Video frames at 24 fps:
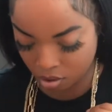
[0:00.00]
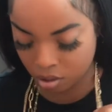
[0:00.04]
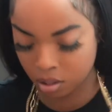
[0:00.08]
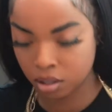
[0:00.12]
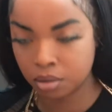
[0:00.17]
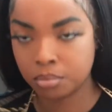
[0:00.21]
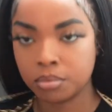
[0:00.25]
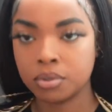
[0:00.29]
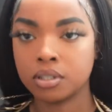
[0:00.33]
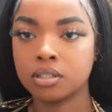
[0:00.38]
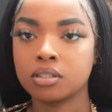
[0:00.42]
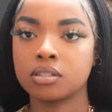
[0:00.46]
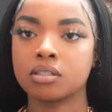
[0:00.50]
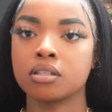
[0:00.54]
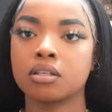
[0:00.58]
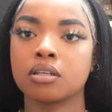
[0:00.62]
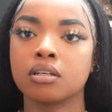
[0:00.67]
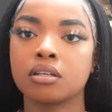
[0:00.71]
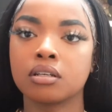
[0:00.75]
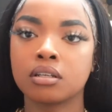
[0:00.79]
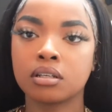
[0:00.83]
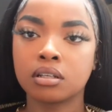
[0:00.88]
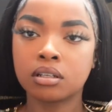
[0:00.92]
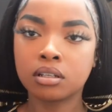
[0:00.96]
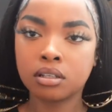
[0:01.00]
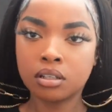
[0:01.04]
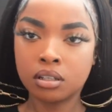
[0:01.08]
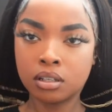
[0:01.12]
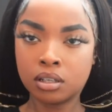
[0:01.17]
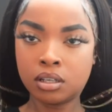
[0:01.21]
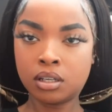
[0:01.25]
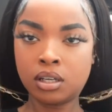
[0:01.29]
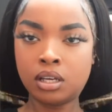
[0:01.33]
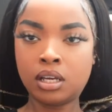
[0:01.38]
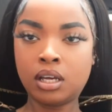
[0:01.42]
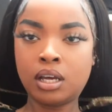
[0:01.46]
Let me see.
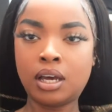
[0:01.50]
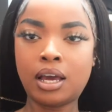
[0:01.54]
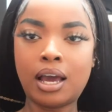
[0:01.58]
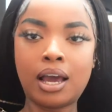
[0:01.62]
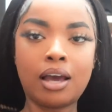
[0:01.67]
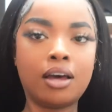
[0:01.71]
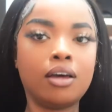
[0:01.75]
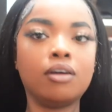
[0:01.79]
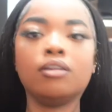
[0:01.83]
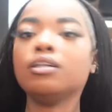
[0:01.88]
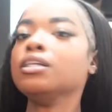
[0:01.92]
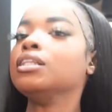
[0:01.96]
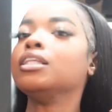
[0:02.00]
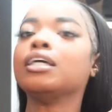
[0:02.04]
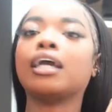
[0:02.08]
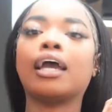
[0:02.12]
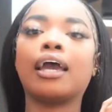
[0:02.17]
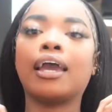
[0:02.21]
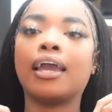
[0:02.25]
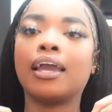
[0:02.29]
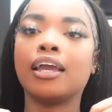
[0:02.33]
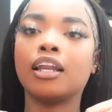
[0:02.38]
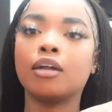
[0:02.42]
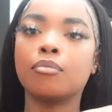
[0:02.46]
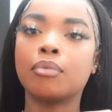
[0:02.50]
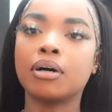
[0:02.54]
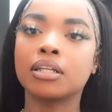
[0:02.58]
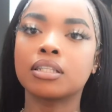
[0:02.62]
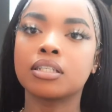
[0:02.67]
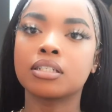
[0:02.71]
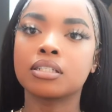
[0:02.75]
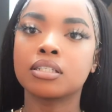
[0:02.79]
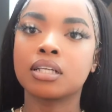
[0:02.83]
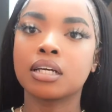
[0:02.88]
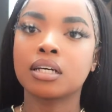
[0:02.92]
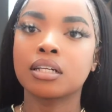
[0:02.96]
The only thing I hate about
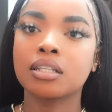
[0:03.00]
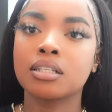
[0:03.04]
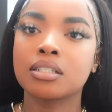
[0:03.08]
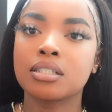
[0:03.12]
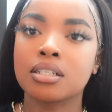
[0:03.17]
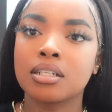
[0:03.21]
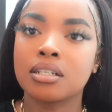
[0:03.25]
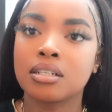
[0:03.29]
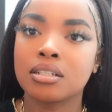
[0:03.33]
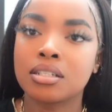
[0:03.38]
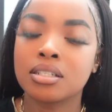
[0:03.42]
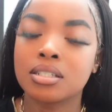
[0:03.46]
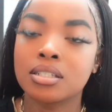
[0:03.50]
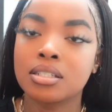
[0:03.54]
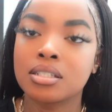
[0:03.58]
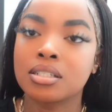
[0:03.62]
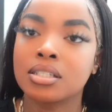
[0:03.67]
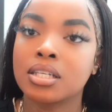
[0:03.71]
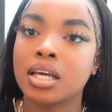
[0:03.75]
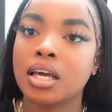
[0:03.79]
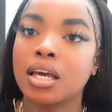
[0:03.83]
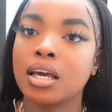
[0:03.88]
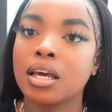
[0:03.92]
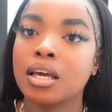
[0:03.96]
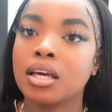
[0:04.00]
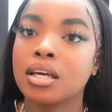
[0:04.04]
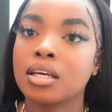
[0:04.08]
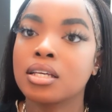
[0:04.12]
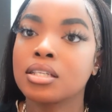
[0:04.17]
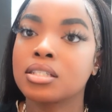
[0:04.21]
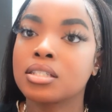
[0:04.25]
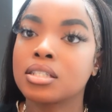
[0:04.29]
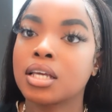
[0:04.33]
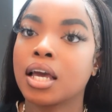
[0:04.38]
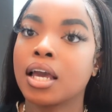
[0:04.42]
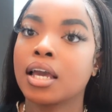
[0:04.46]
this necklace, it
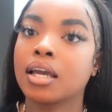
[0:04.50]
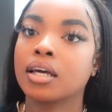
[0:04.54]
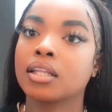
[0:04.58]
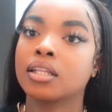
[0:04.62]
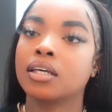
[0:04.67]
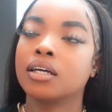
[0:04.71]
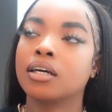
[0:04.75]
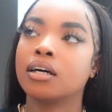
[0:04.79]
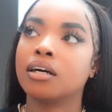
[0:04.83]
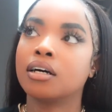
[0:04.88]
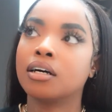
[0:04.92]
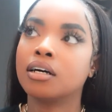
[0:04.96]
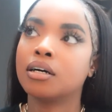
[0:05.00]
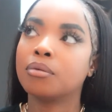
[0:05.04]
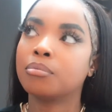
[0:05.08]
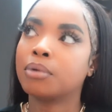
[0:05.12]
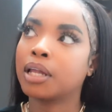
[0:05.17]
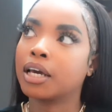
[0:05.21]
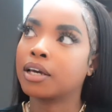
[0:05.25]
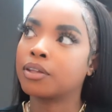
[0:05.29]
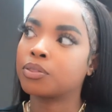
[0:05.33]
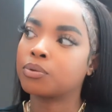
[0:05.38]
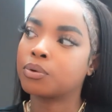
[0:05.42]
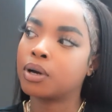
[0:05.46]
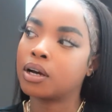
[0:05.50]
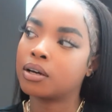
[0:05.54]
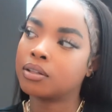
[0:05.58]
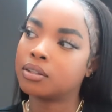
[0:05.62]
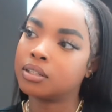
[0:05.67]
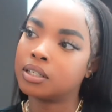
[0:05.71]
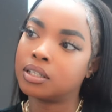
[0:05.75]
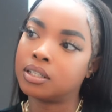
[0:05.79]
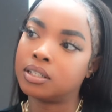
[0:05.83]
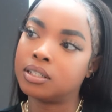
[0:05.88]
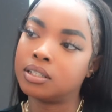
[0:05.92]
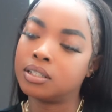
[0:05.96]
stays tangling up like throughout
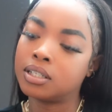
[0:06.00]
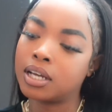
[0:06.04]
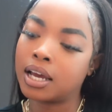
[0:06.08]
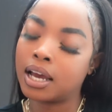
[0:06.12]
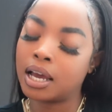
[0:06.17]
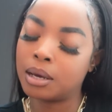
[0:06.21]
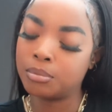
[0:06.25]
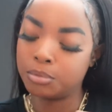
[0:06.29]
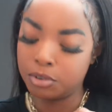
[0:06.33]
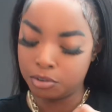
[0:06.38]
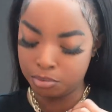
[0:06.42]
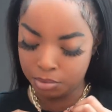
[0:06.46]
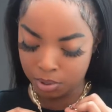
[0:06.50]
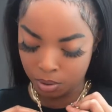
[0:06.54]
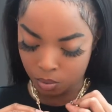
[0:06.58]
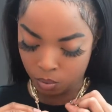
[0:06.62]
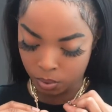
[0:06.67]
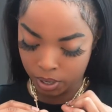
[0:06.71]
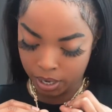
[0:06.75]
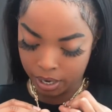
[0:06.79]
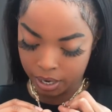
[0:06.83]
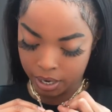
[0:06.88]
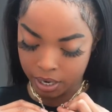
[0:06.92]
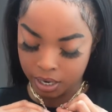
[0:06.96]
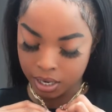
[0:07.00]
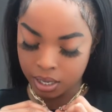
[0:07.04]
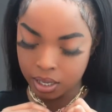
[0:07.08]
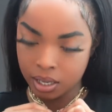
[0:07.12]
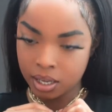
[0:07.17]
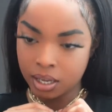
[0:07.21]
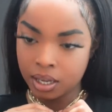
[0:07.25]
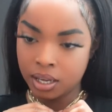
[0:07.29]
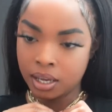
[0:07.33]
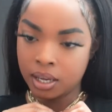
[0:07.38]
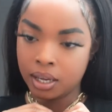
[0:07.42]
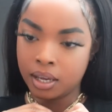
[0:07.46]
the time of me wearing it.
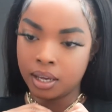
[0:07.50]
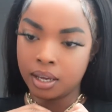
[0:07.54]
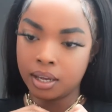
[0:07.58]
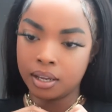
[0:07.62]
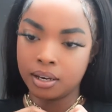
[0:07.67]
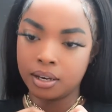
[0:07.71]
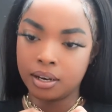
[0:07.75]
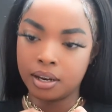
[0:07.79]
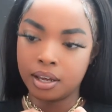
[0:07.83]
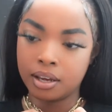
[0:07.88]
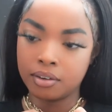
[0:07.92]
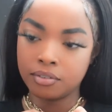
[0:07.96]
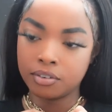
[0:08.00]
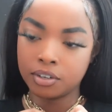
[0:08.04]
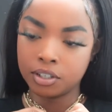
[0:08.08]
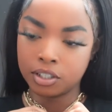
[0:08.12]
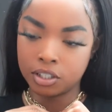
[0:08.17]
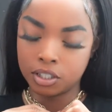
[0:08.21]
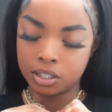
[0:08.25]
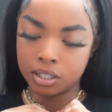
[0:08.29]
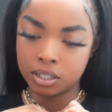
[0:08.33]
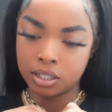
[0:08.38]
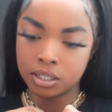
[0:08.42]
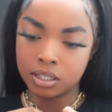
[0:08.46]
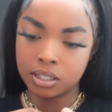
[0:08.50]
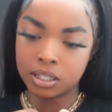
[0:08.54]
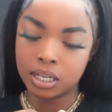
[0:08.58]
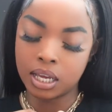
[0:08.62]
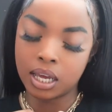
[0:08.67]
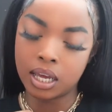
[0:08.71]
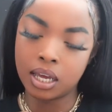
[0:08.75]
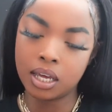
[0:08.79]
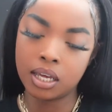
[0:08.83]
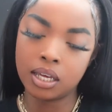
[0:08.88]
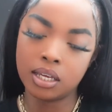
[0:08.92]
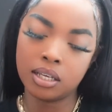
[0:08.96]
It never
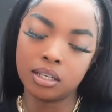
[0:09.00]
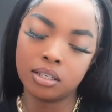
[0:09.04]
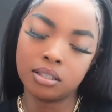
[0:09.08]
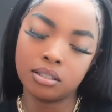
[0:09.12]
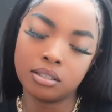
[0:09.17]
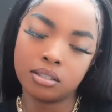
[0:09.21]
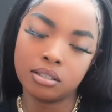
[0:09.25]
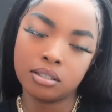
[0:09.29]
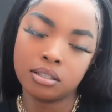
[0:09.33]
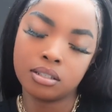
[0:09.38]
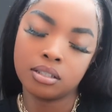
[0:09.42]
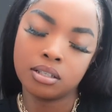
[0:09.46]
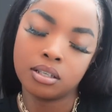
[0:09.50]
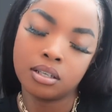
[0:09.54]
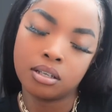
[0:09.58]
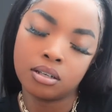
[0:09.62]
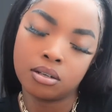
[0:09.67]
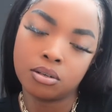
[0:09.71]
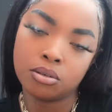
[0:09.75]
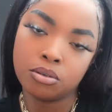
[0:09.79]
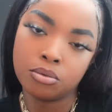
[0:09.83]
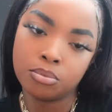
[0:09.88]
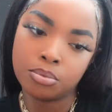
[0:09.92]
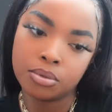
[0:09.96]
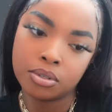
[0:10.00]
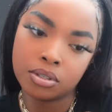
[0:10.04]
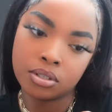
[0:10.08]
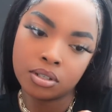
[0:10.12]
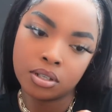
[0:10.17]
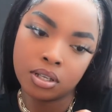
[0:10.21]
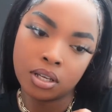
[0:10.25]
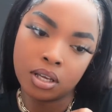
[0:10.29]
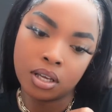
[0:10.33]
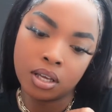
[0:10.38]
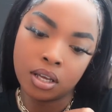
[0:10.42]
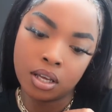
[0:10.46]
stays how
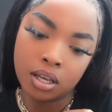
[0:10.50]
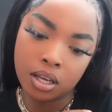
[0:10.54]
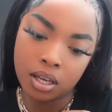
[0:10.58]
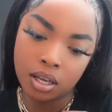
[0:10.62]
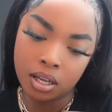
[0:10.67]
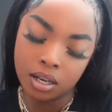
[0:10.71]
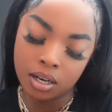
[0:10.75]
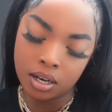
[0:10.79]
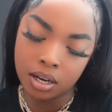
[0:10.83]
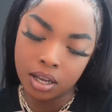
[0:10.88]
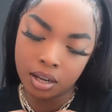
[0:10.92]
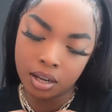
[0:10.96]
I